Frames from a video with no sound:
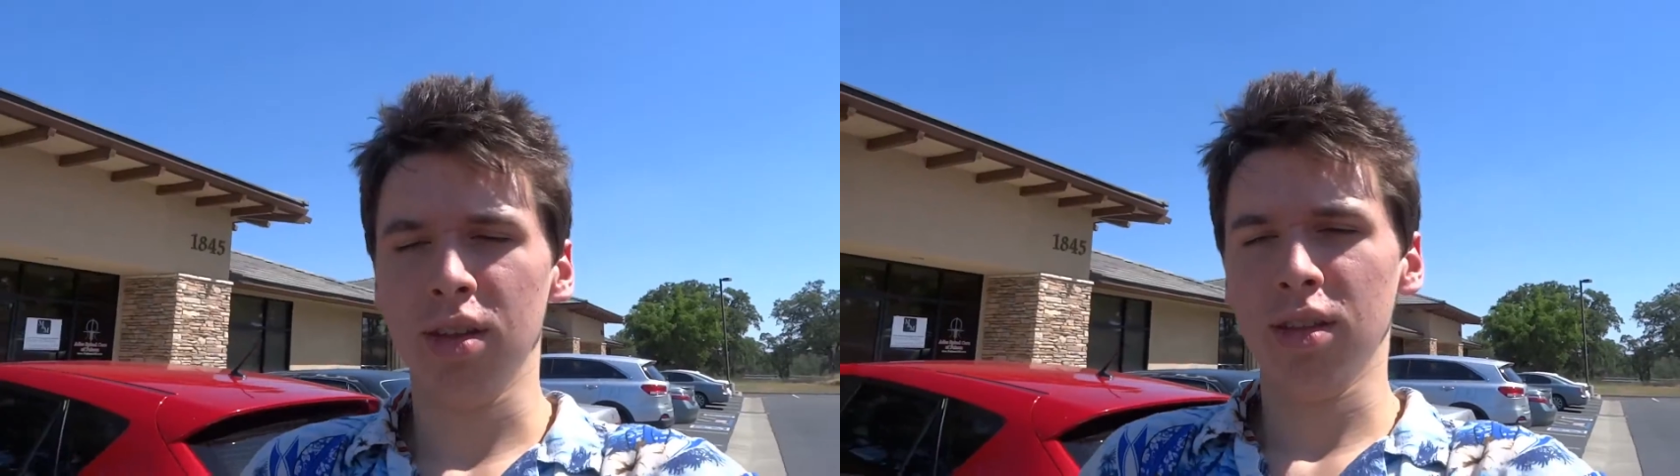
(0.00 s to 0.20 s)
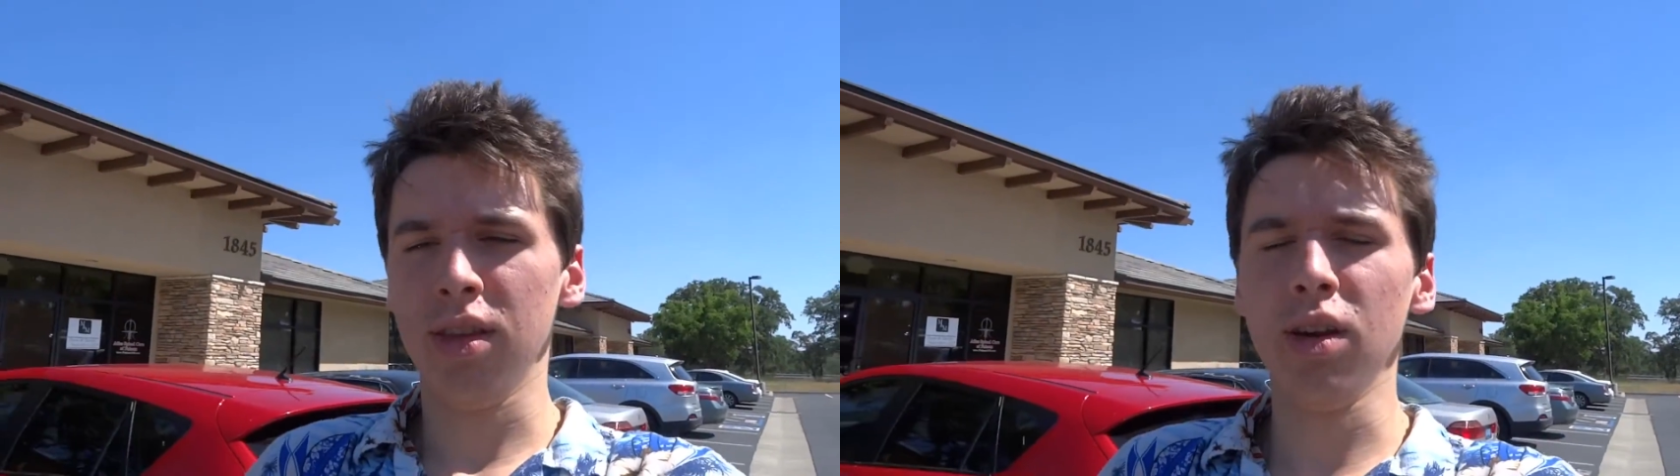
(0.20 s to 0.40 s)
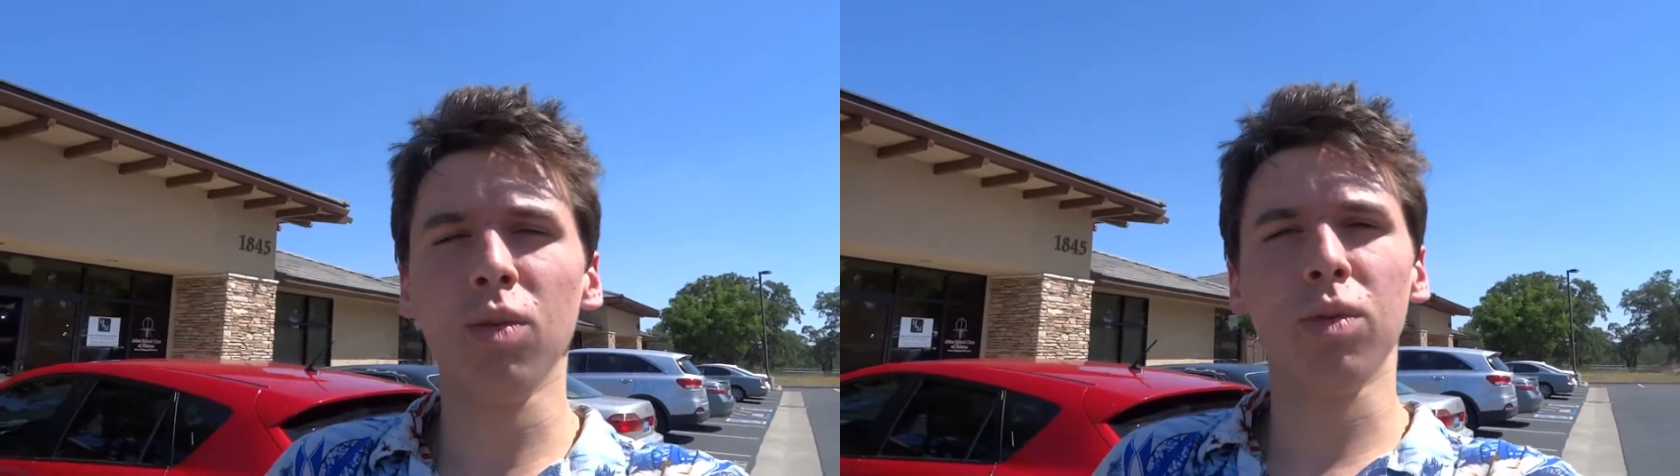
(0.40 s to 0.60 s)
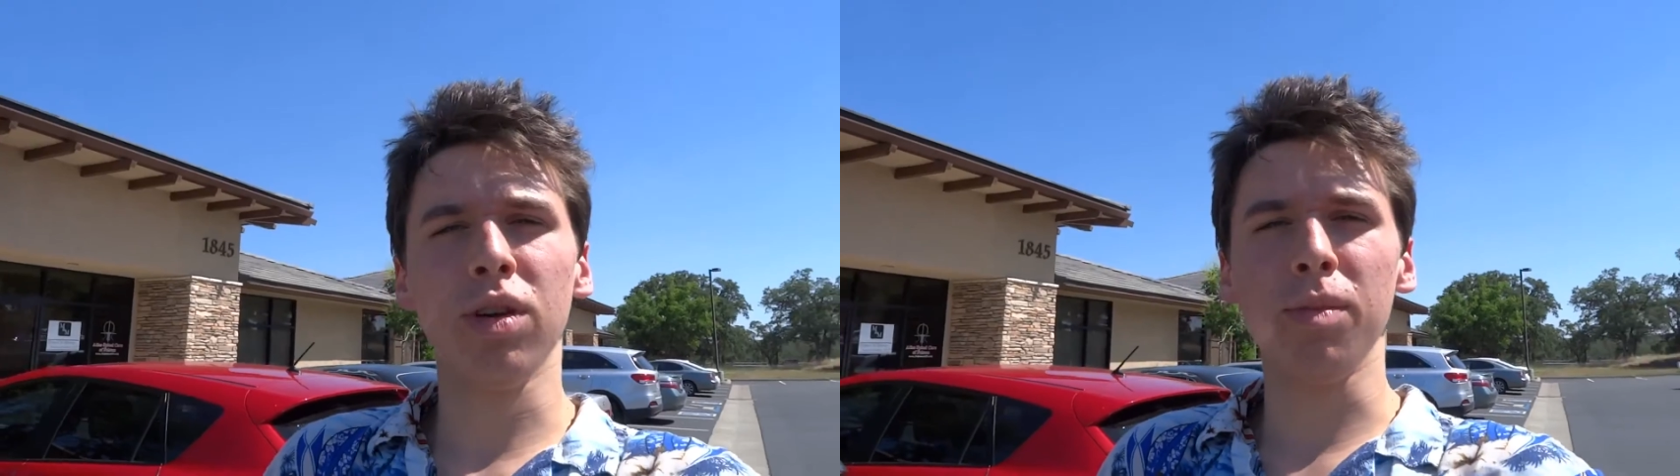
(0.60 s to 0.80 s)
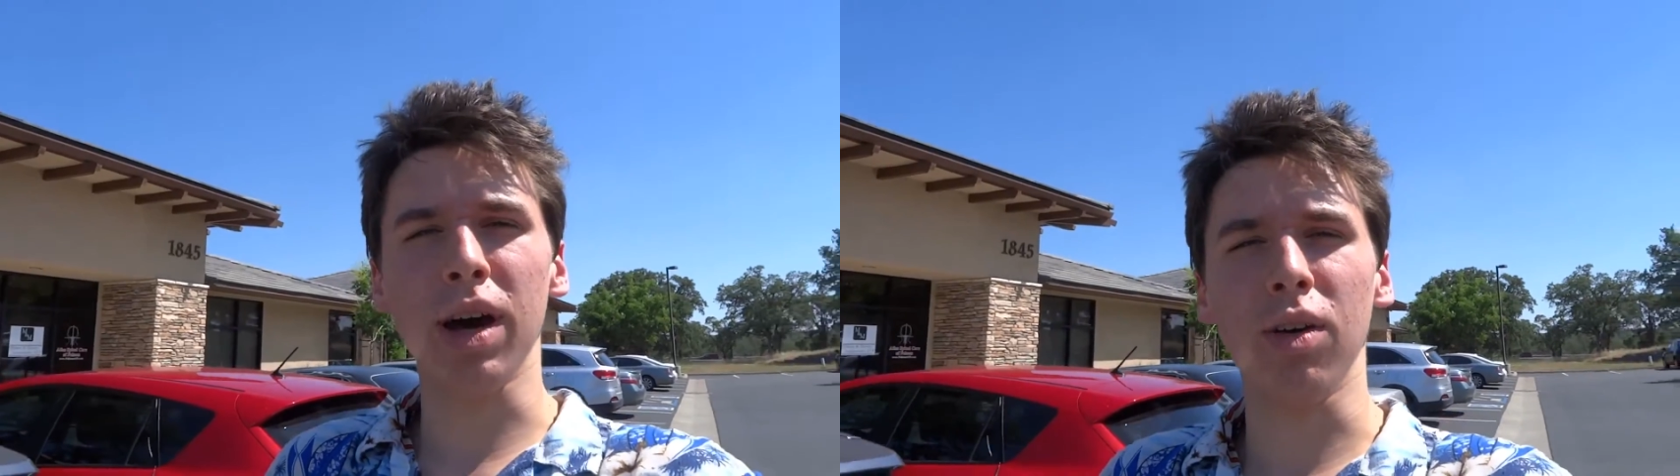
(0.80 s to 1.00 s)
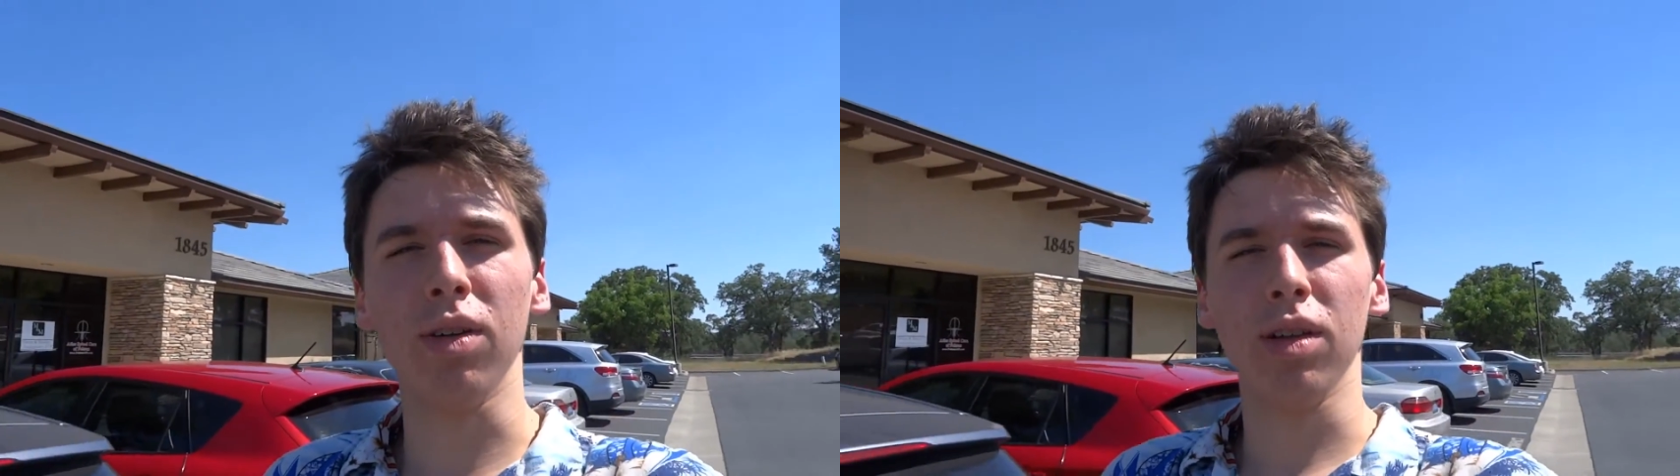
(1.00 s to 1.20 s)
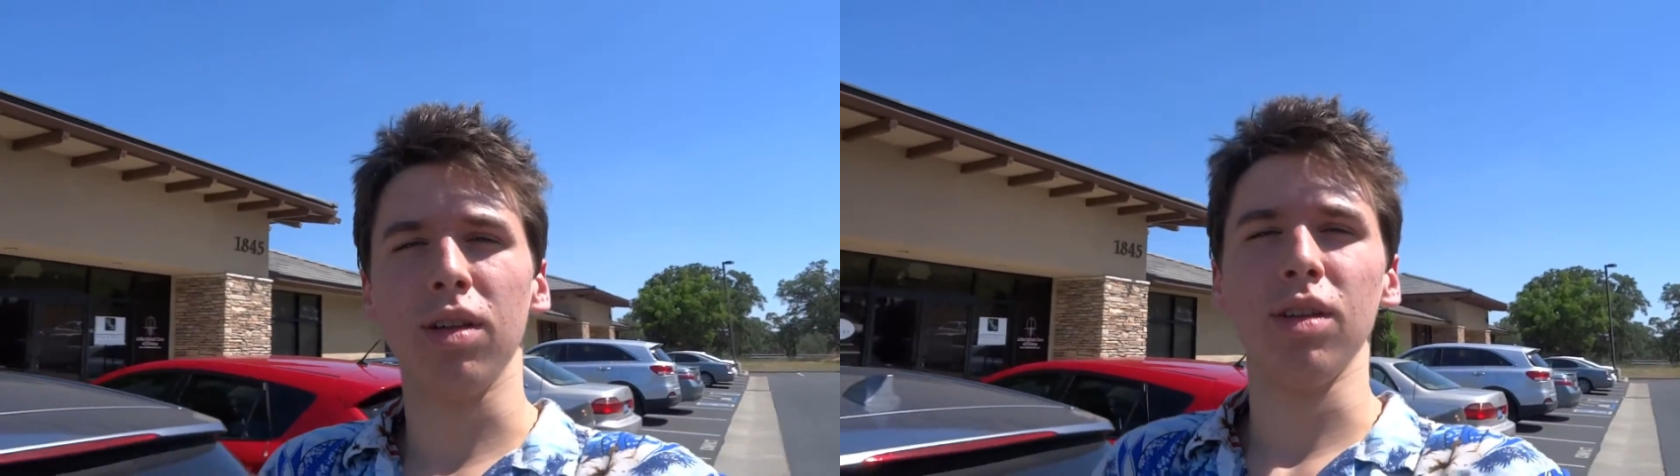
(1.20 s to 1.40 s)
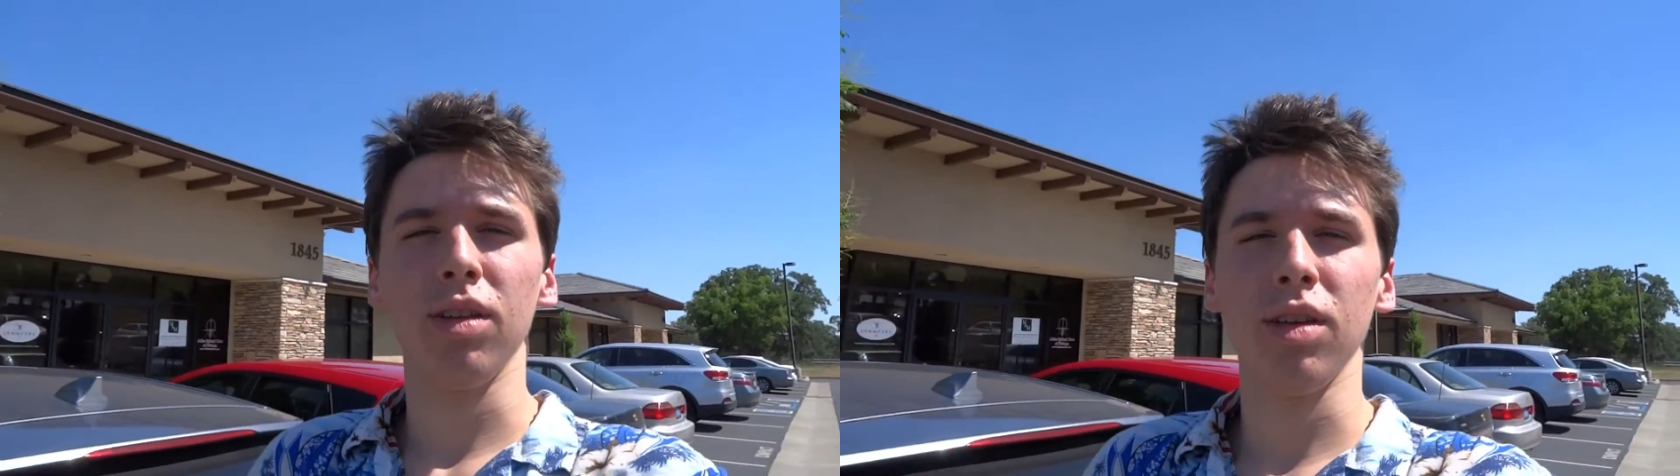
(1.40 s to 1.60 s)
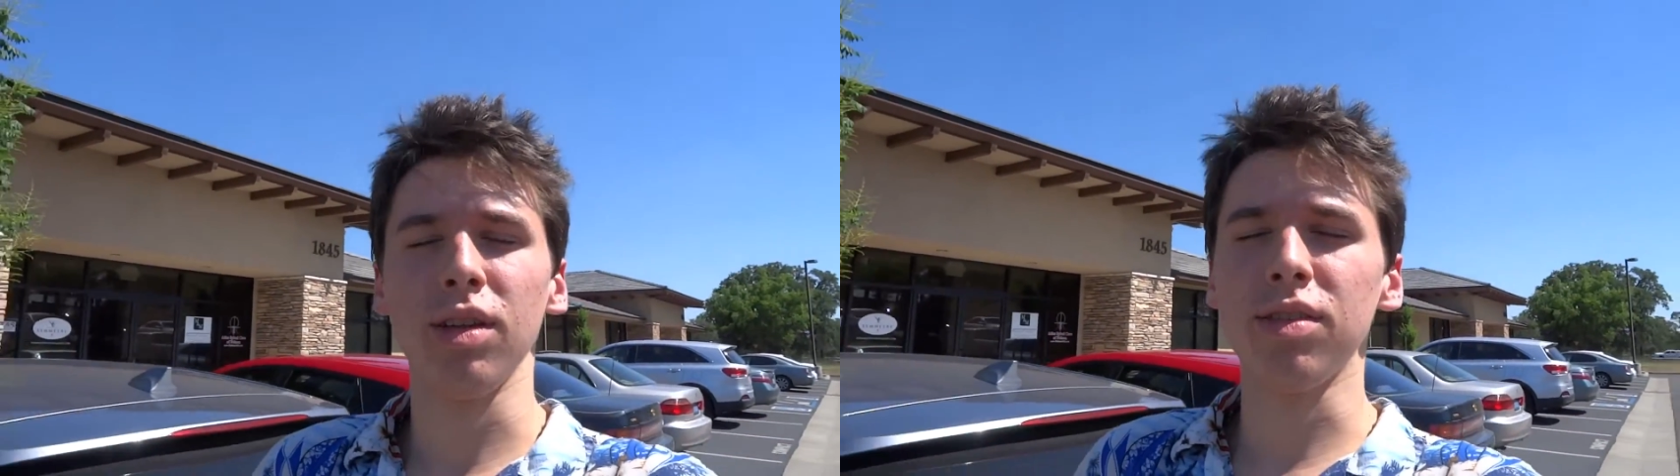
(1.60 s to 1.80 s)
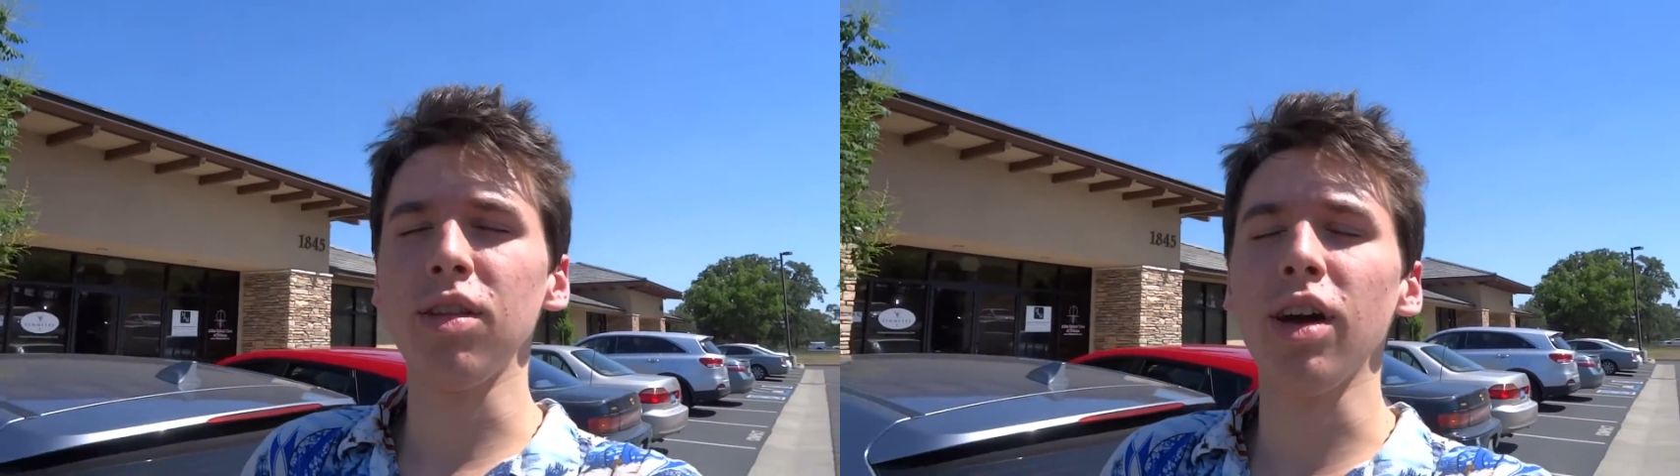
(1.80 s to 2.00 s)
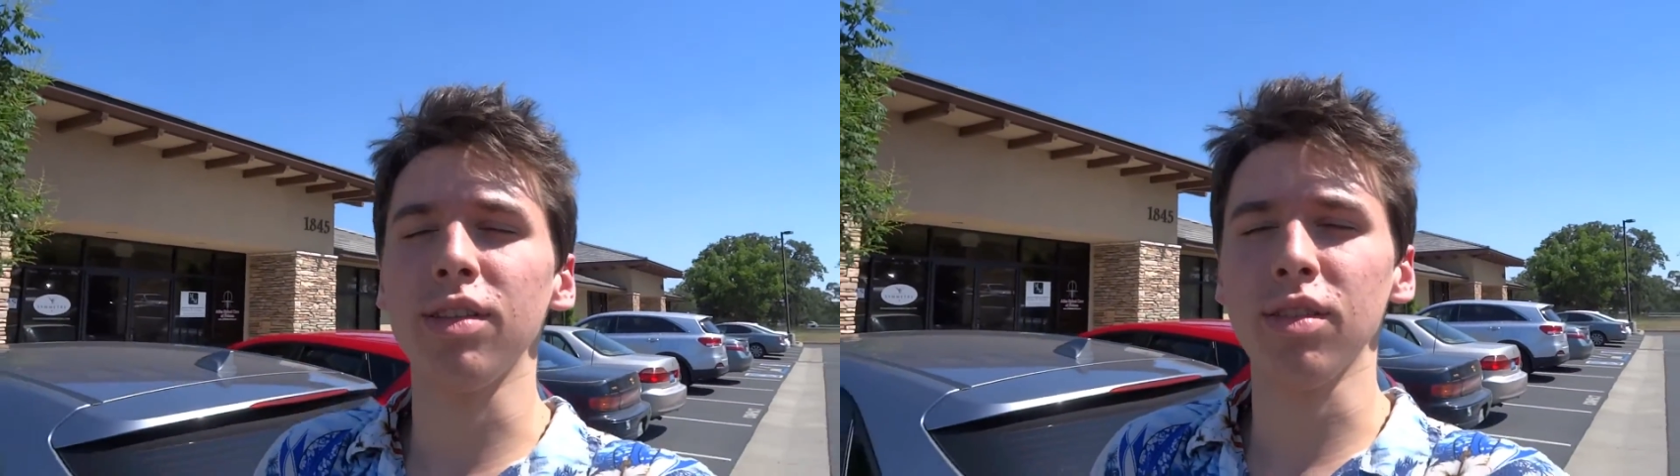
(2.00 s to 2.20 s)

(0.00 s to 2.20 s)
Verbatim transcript: they don't worry about it's not it's